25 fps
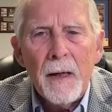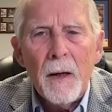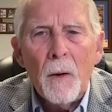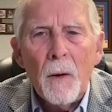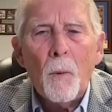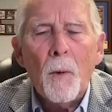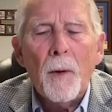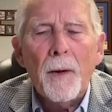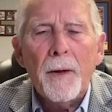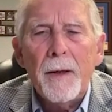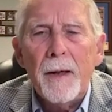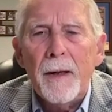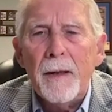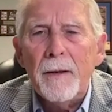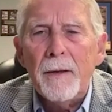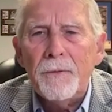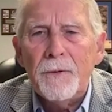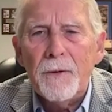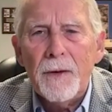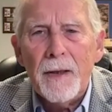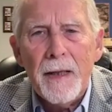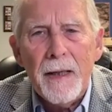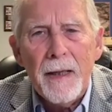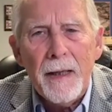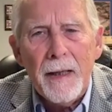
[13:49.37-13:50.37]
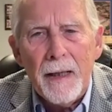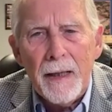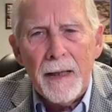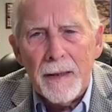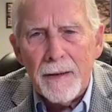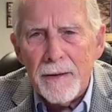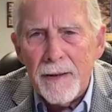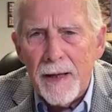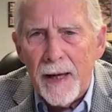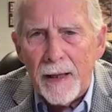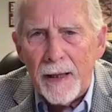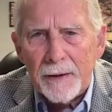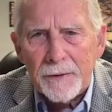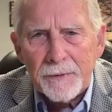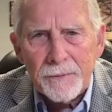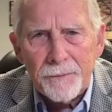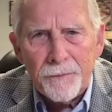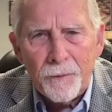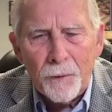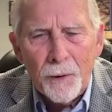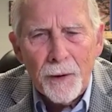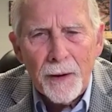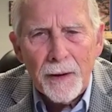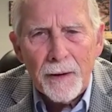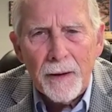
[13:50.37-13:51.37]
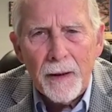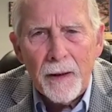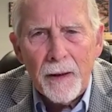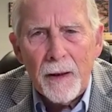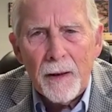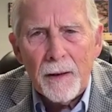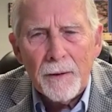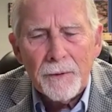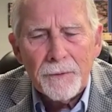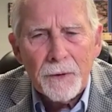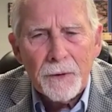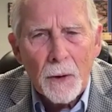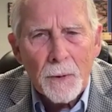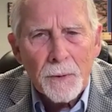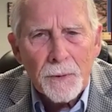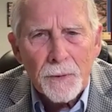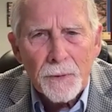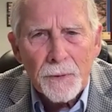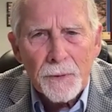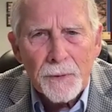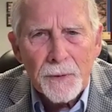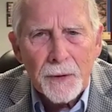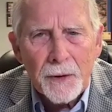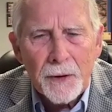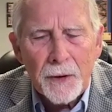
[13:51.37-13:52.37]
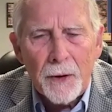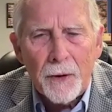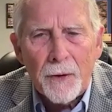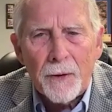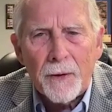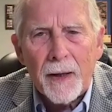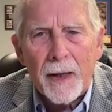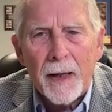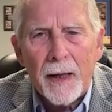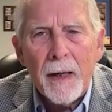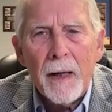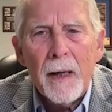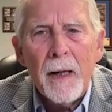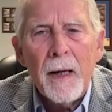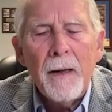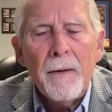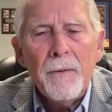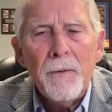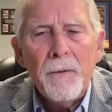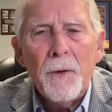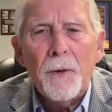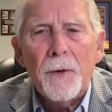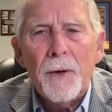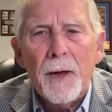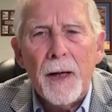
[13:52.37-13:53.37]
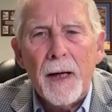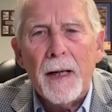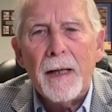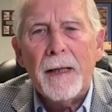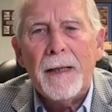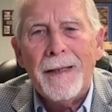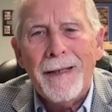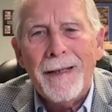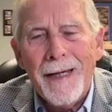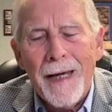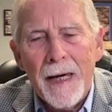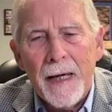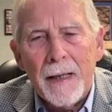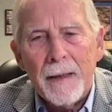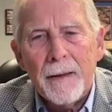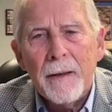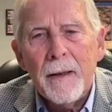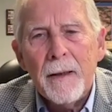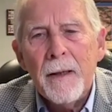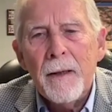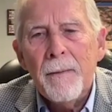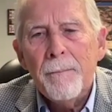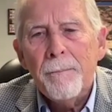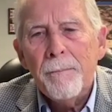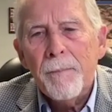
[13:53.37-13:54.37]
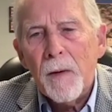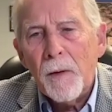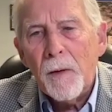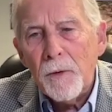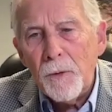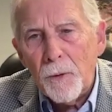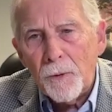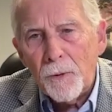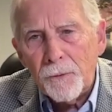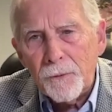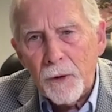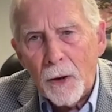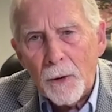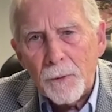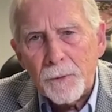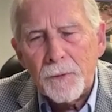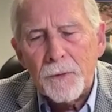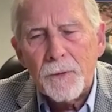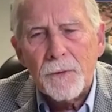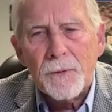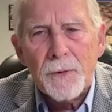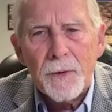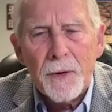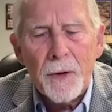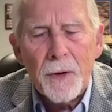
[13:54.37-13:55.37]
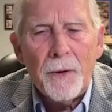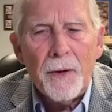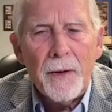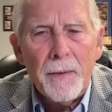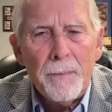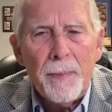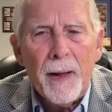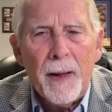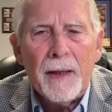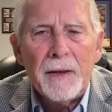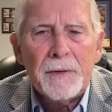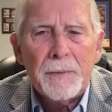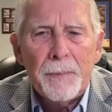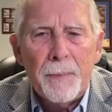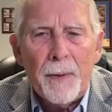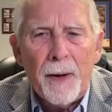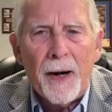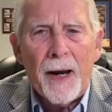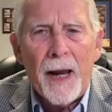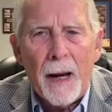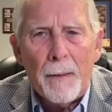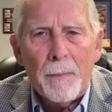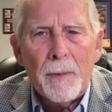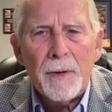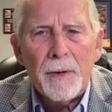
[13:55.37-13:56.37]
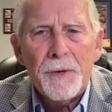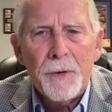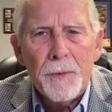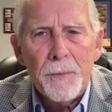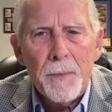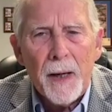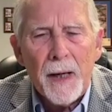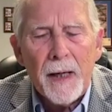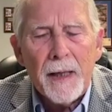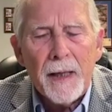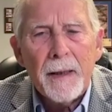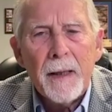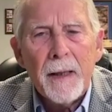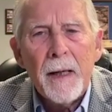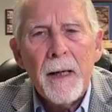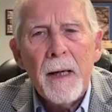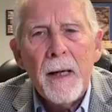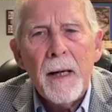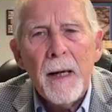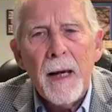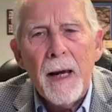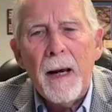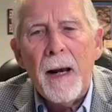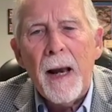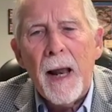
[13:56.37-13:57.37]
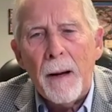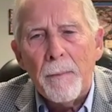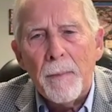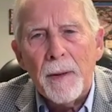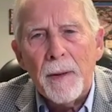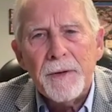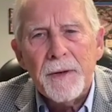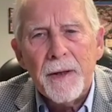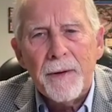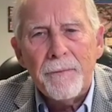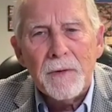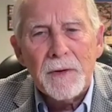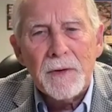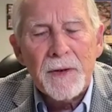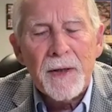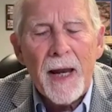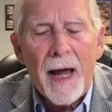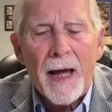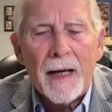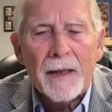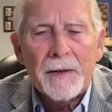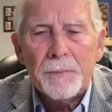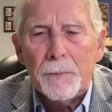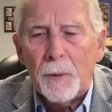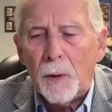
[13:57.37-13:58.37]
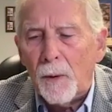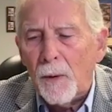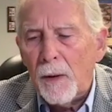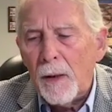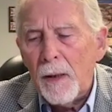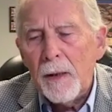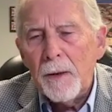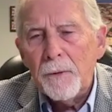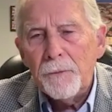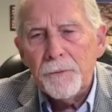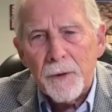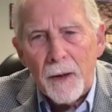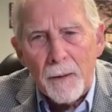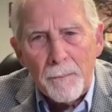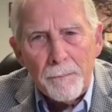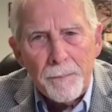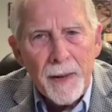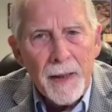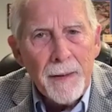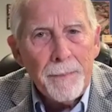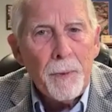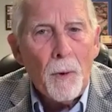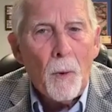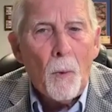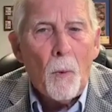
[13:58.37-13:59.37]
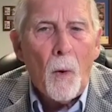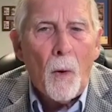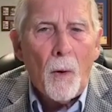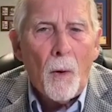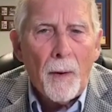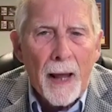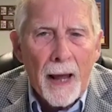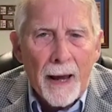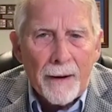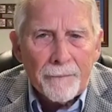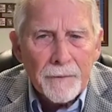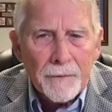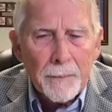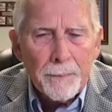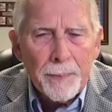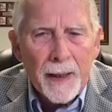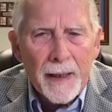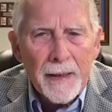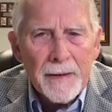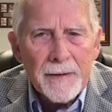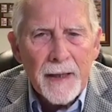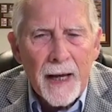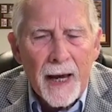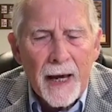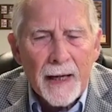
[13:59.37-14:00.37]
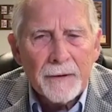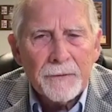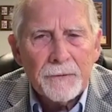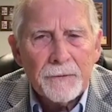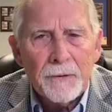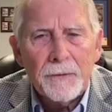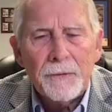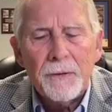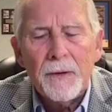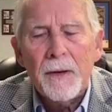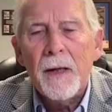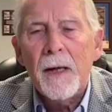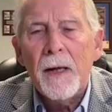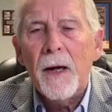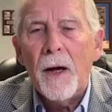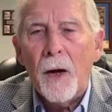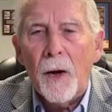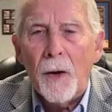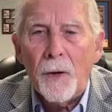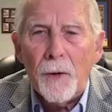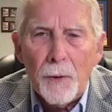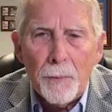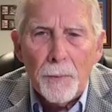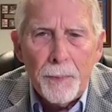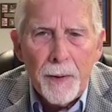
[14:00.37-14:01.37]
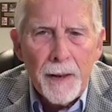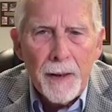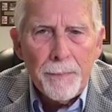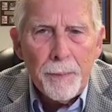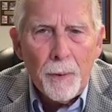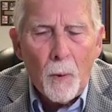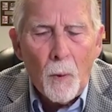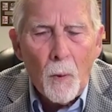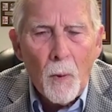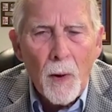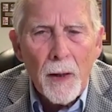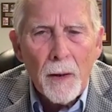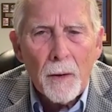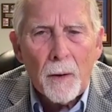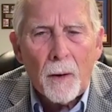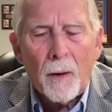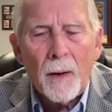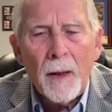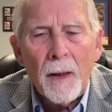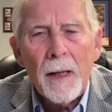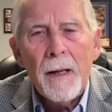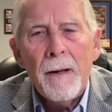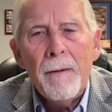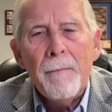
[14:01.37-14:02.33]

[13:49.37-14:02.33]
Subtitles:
We're going to see indexed for Social Security. You're going to get your Social Security based upon how much you make and how much of it's taxable. Some people won't have to pay taxes. Other people will.